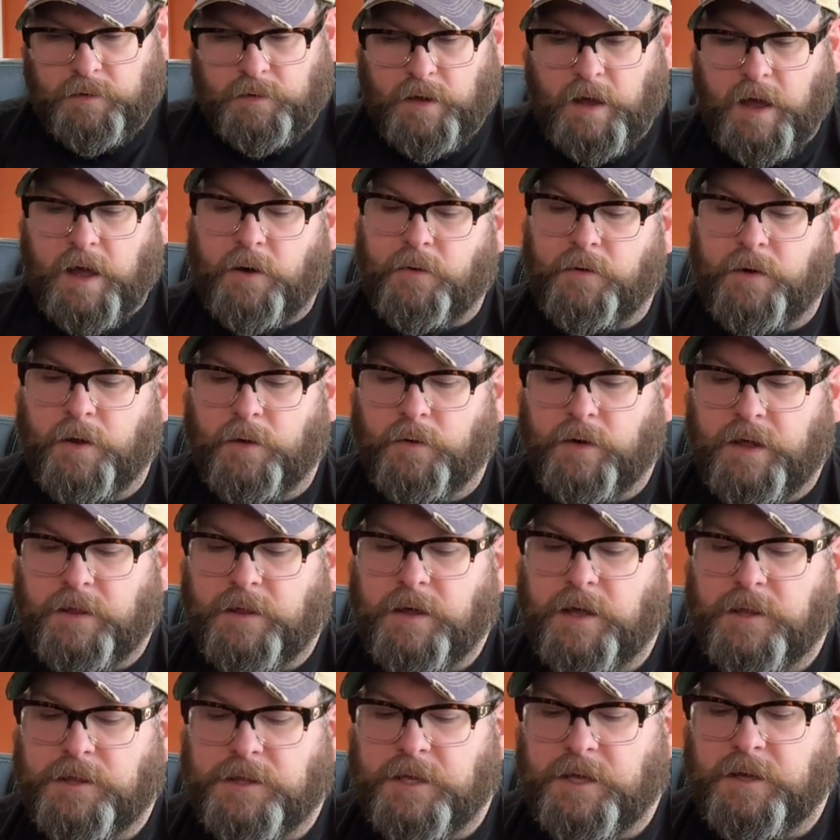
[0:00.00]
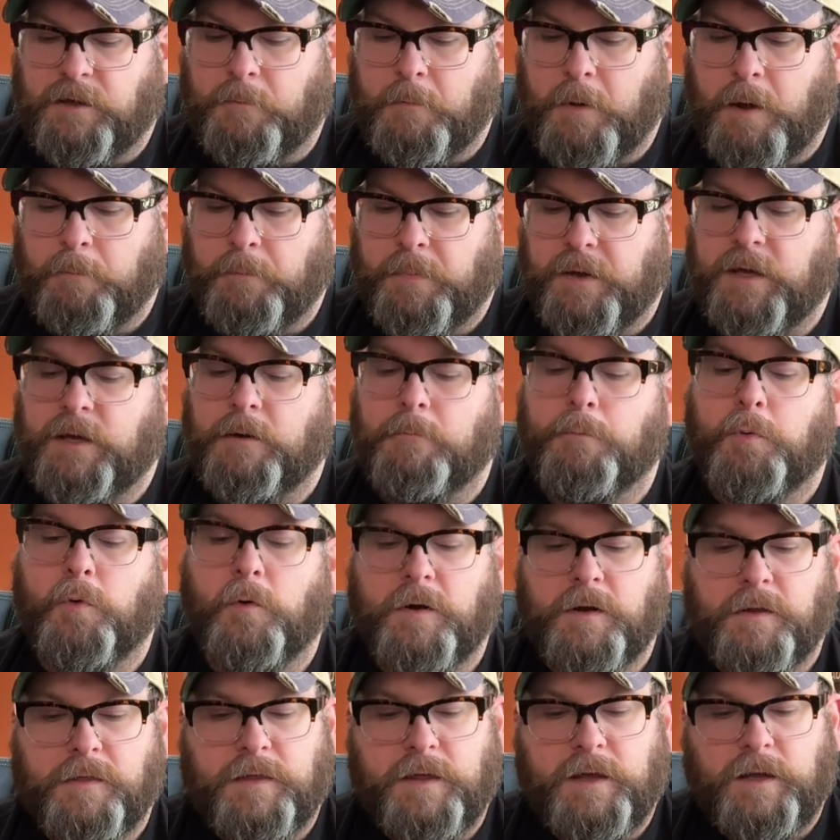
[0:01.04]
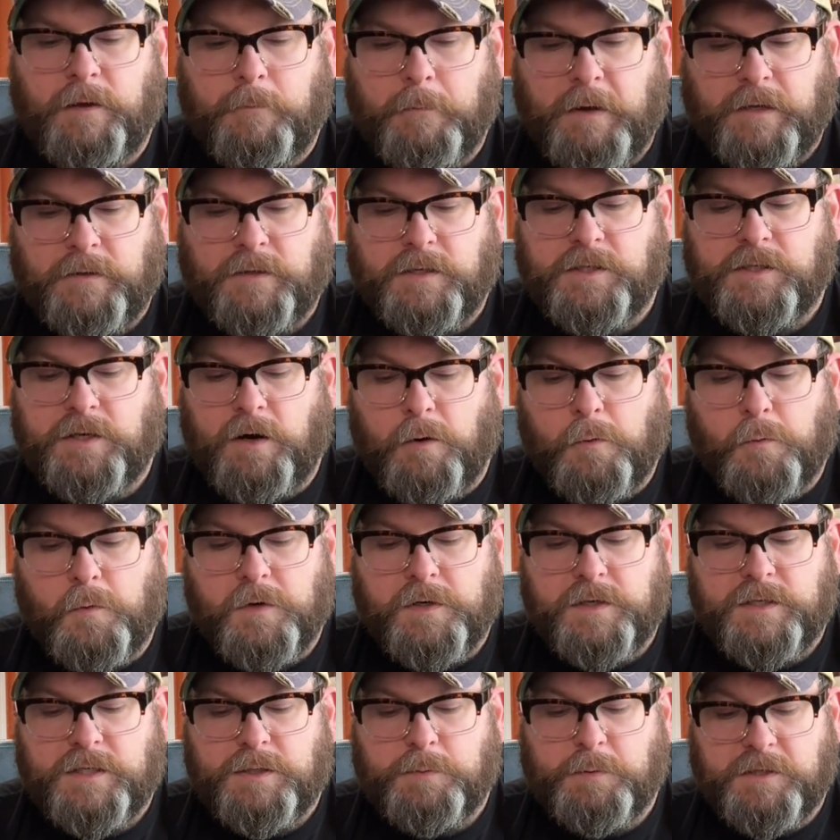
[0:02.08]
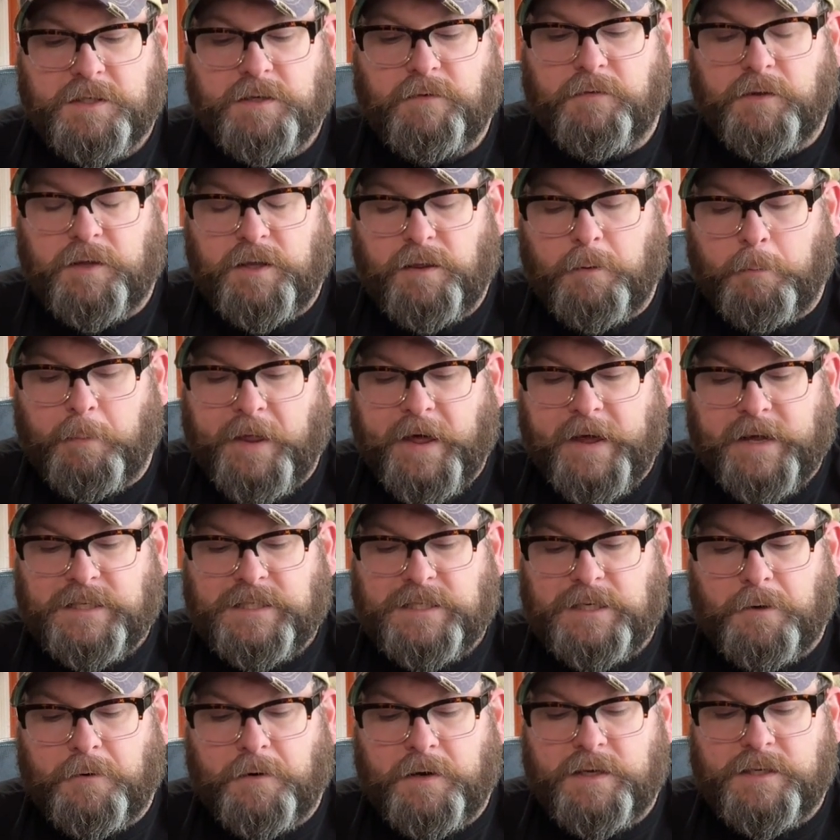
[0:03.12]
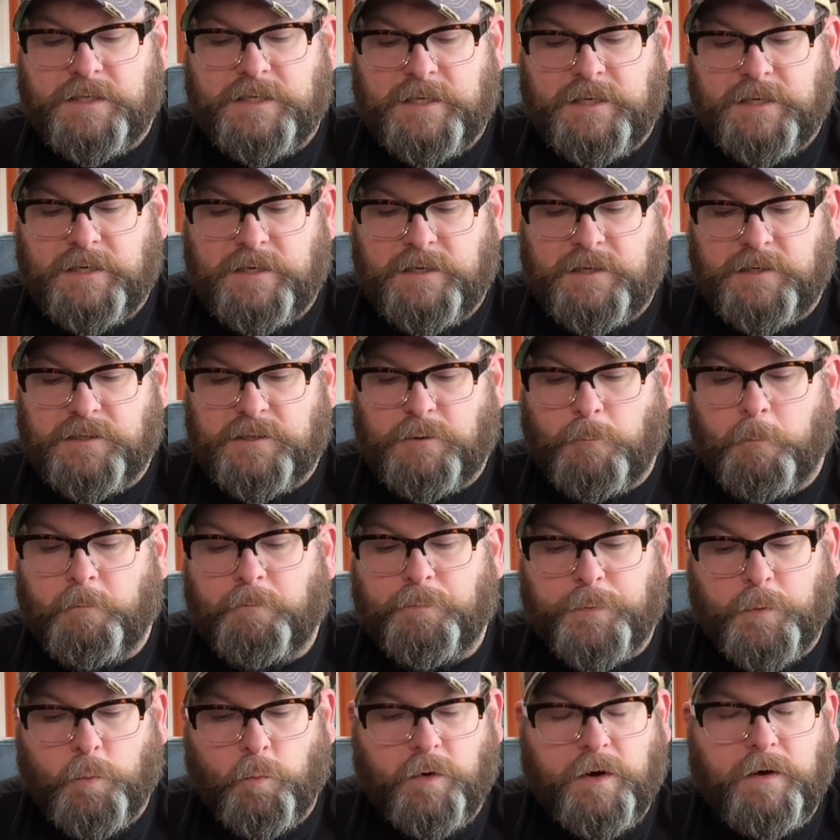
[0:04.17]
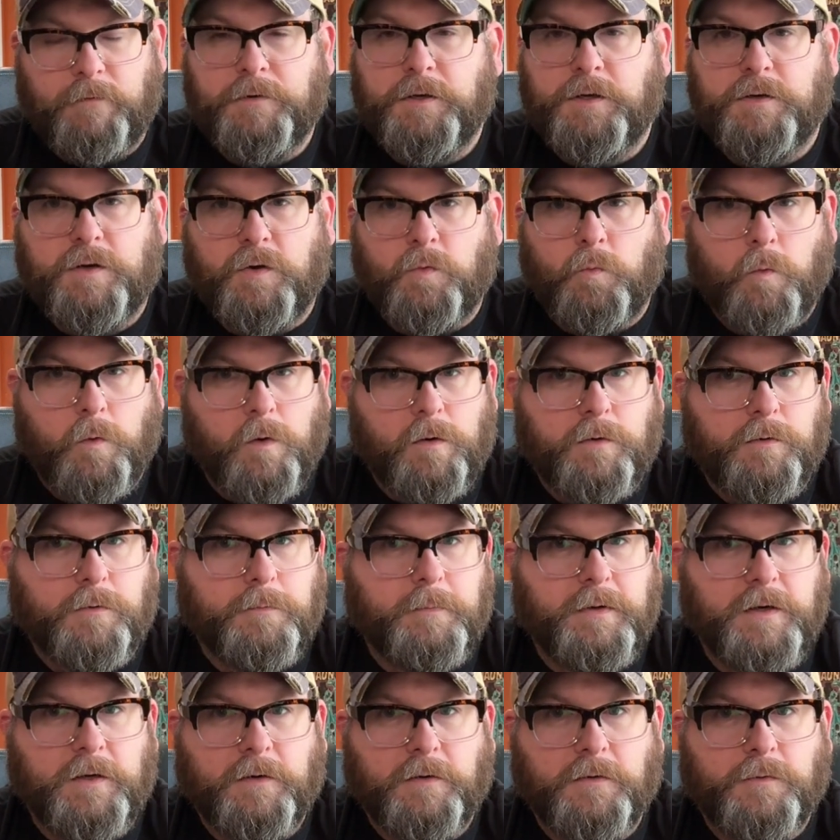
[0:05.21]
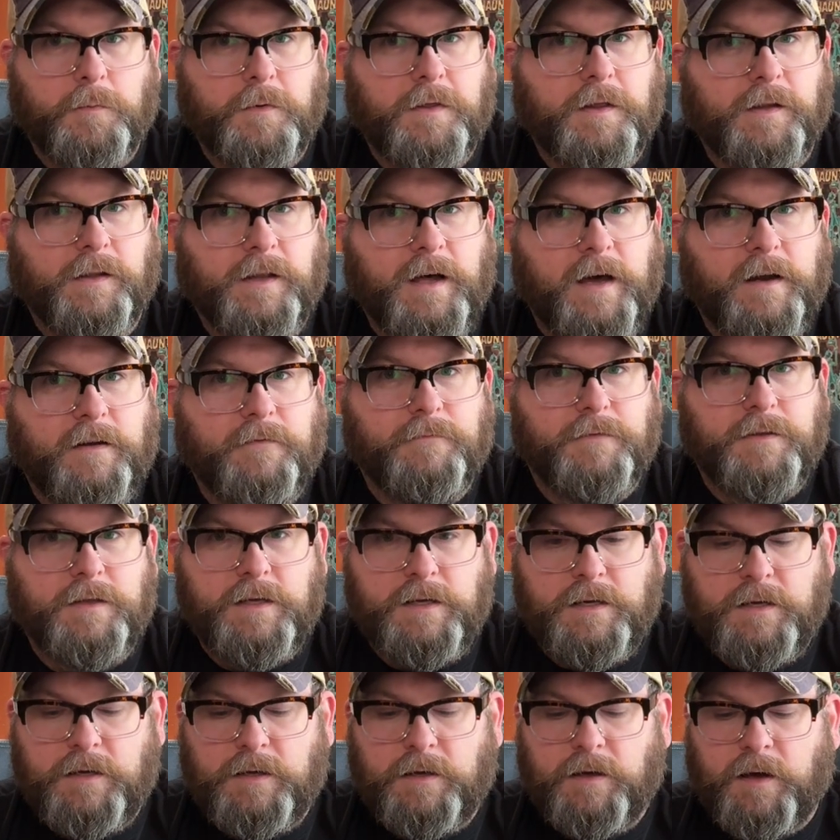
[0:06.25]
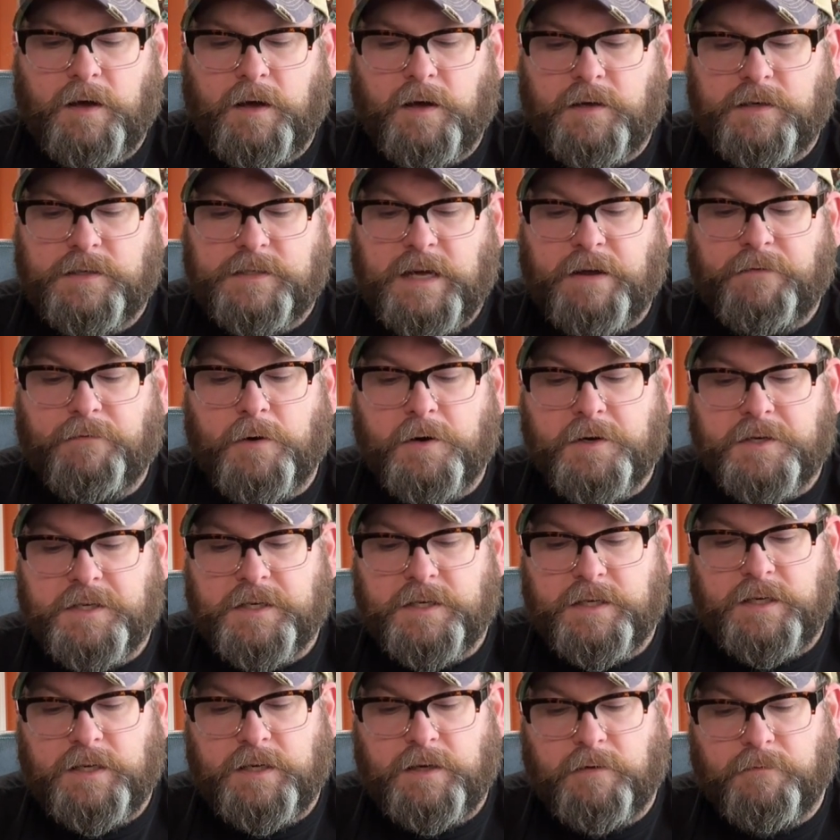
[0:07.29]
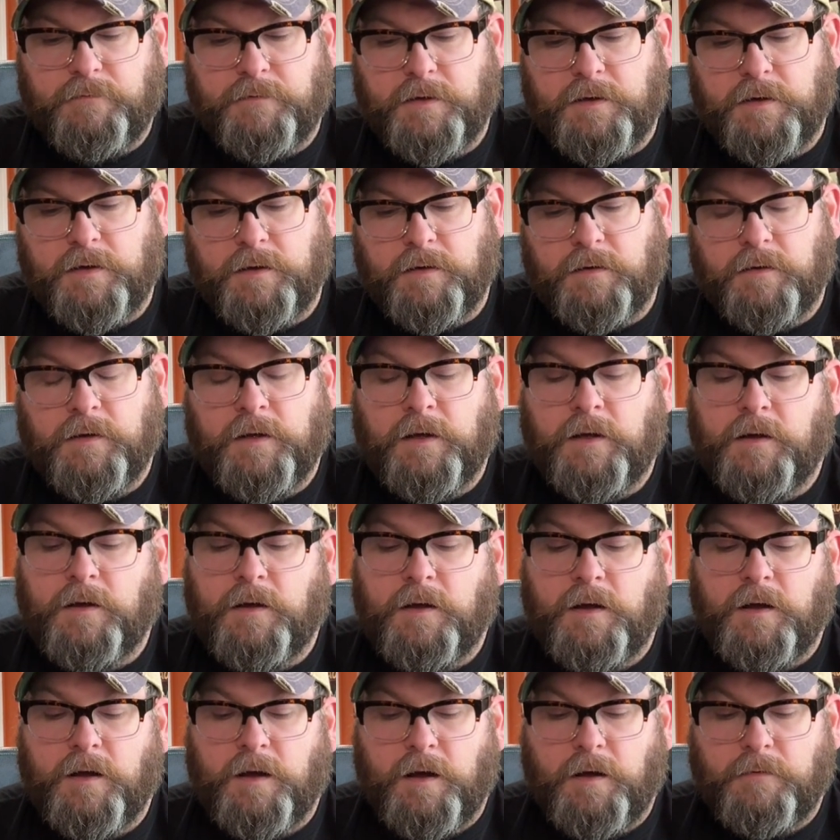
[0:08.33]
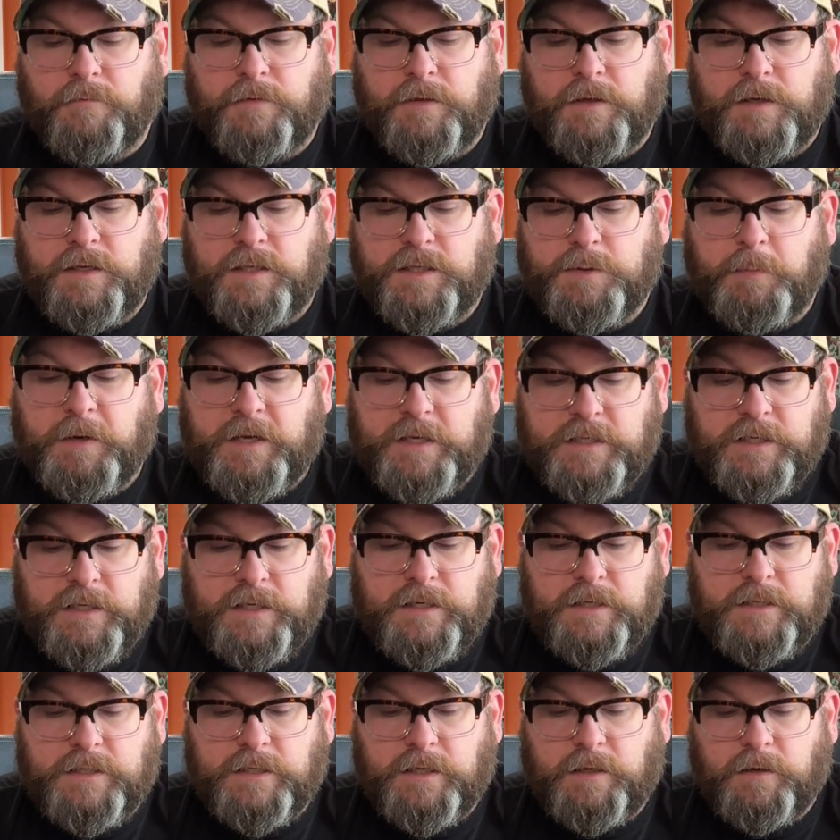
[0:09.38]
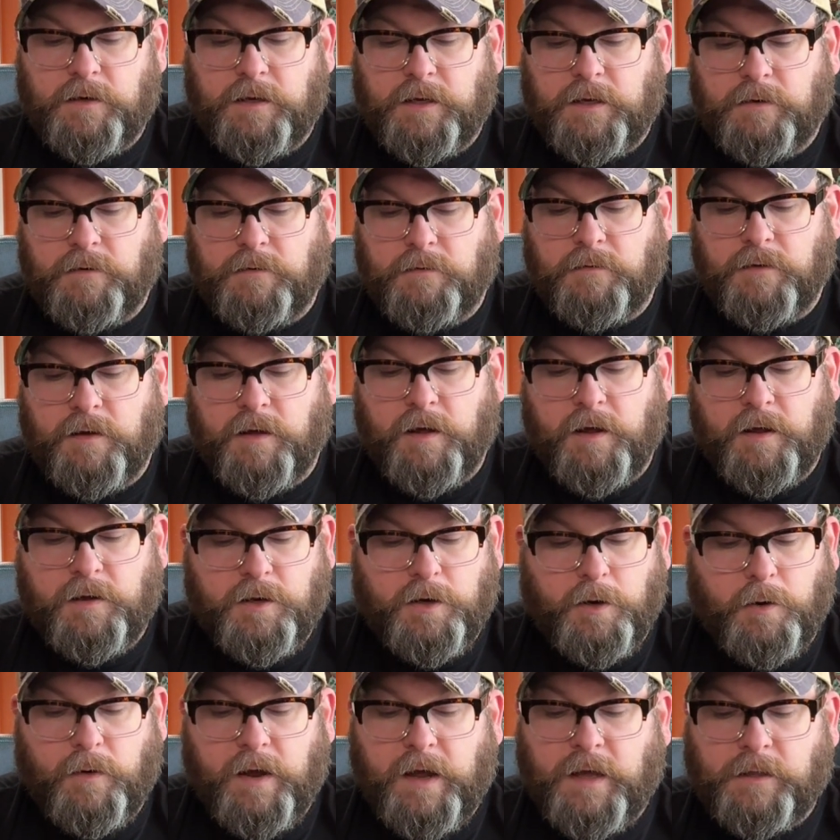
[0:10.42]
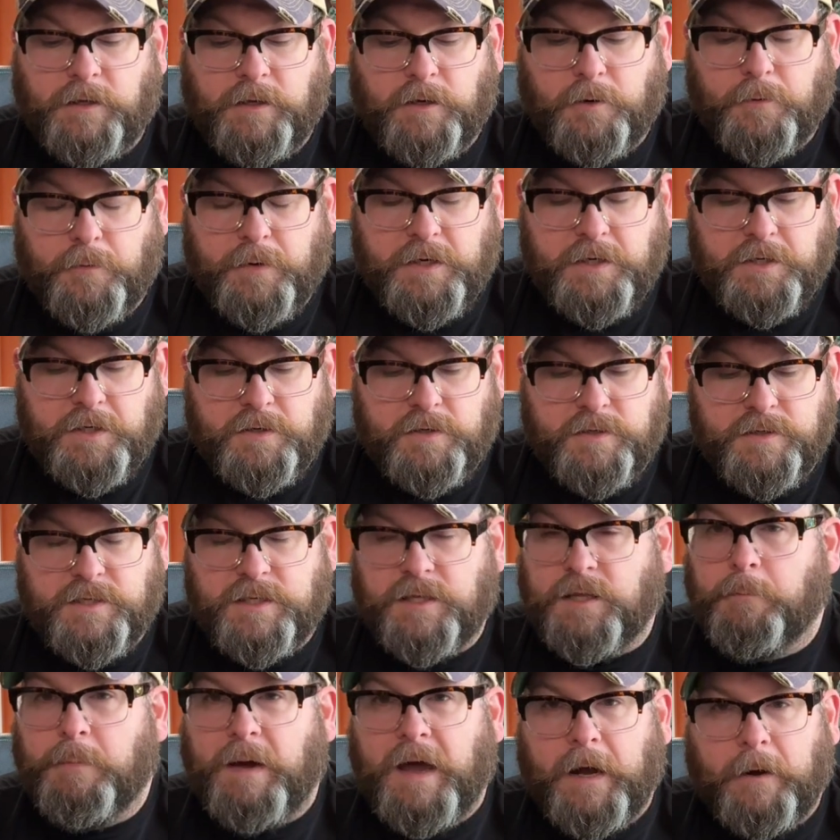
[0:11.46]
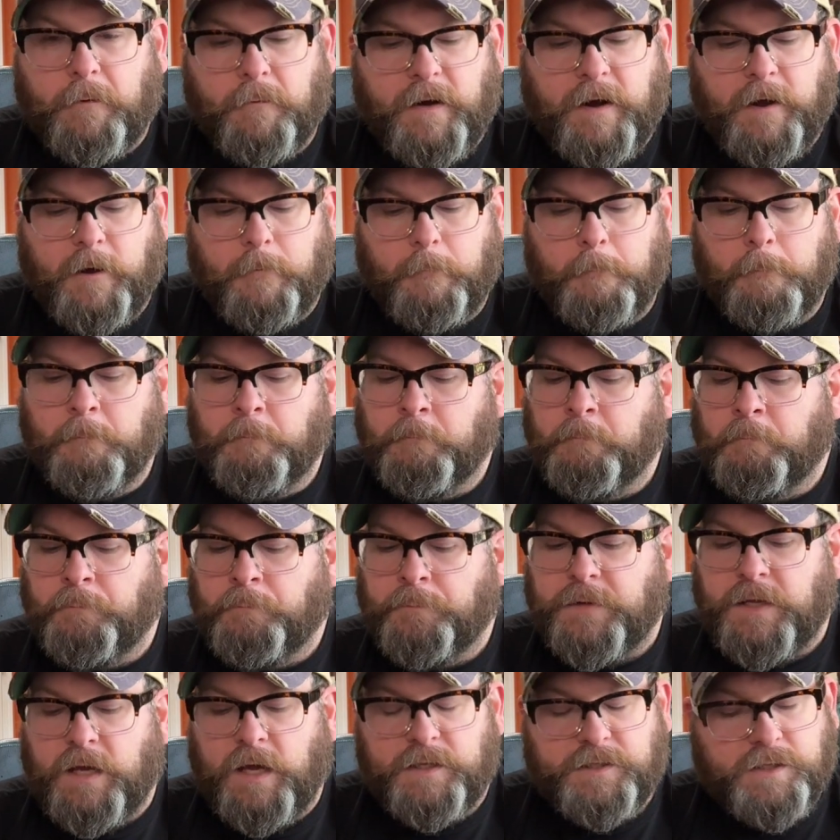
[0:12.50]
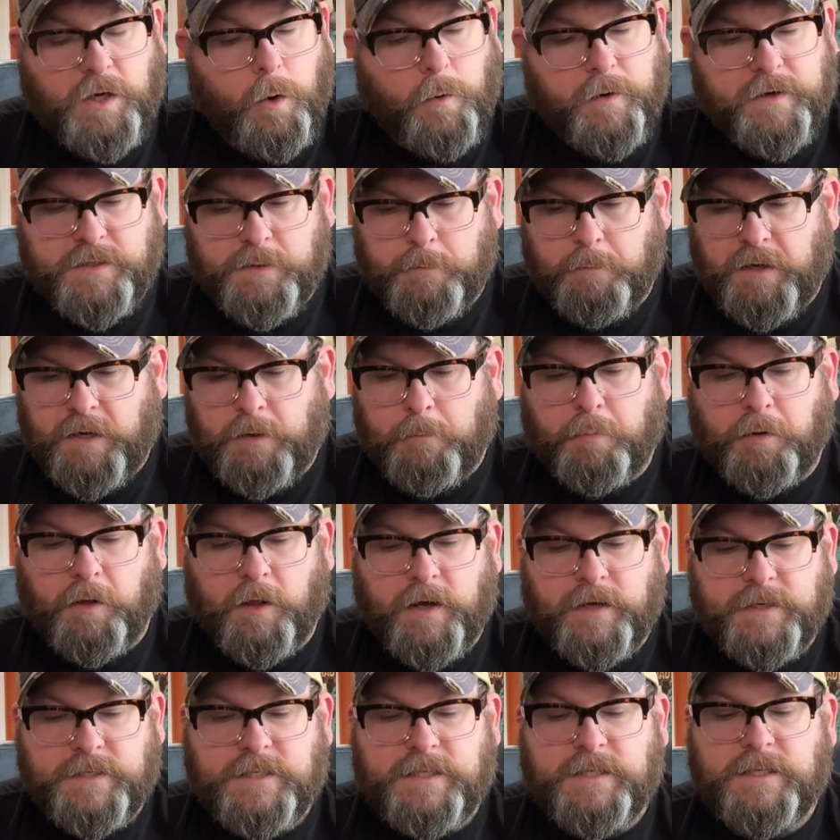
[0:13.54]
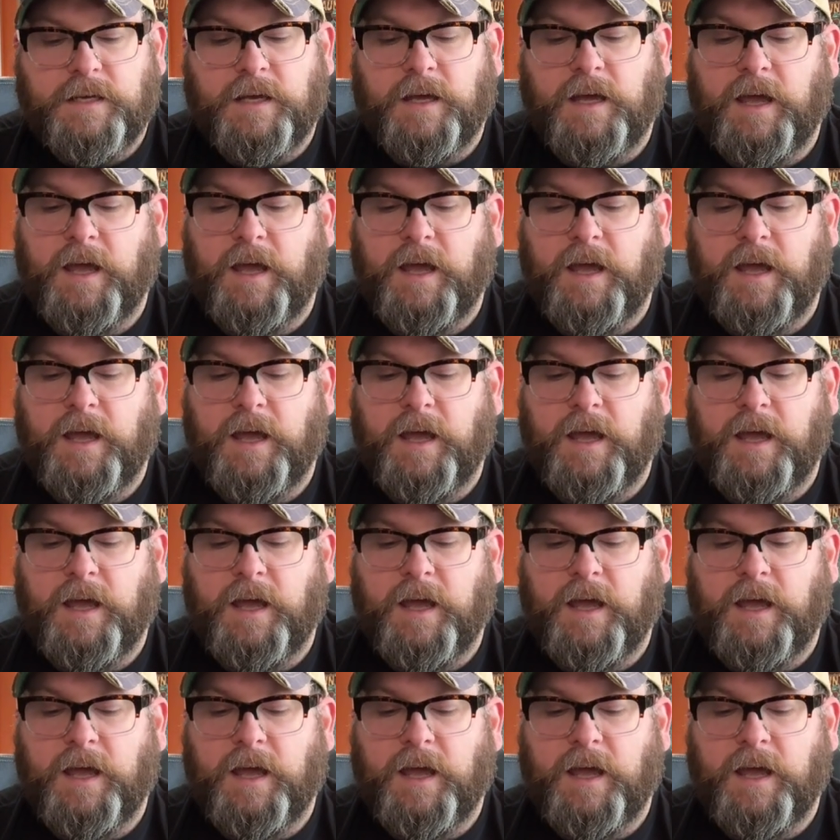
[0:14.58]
I don't know. I think a big important thing about the Star Wars, specifically the Black Series, is whenever you can world build with a lot of the diversity of the species and alien creatures in the background, it's always a big plus.